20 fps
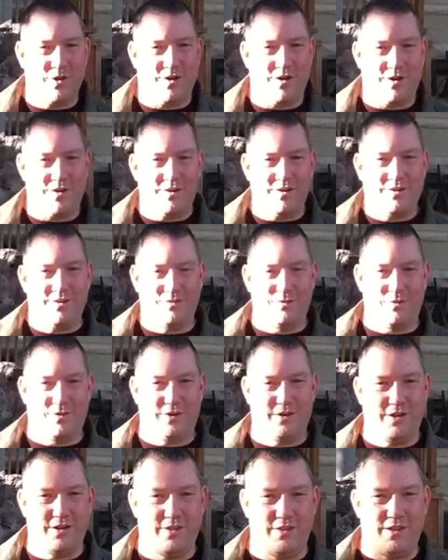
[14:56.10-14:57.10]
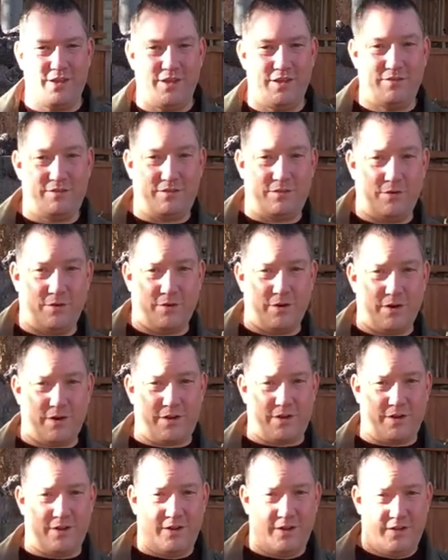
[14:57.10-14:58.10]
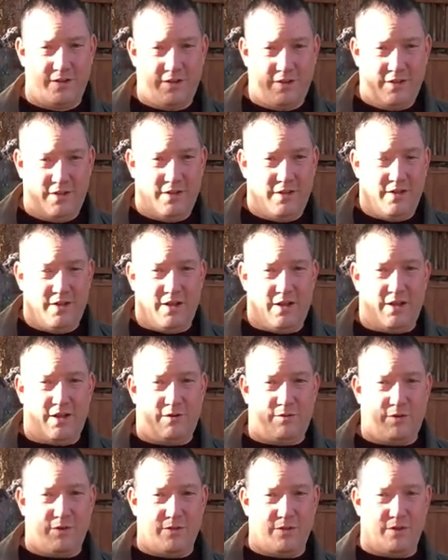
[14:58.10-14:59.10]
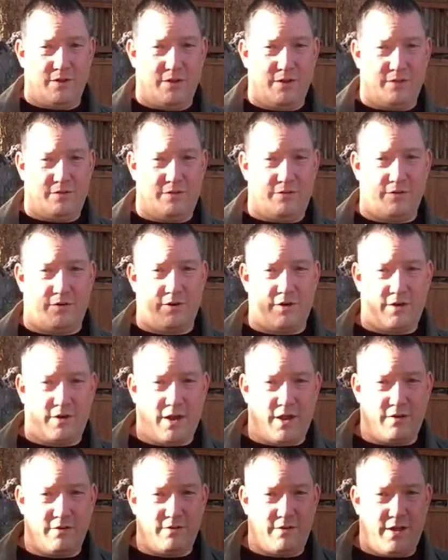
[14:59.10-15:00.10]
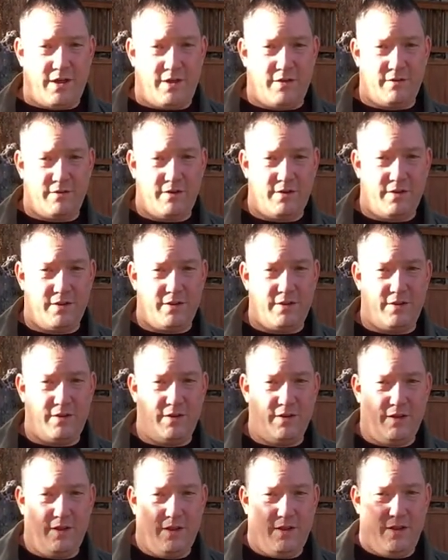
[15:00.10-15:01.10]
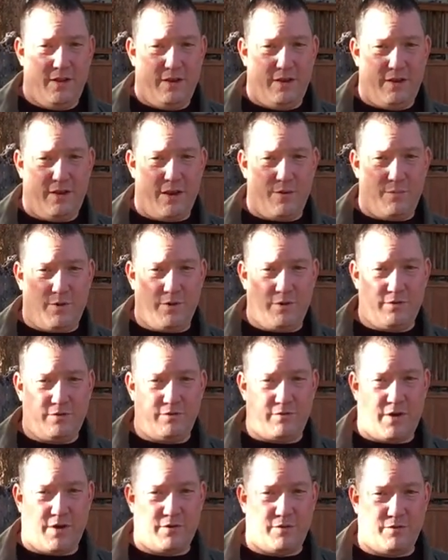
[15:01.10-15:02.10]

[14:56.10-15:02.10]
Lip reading: are. We're in the historic one of the historic downtown neighborhoods of Idaho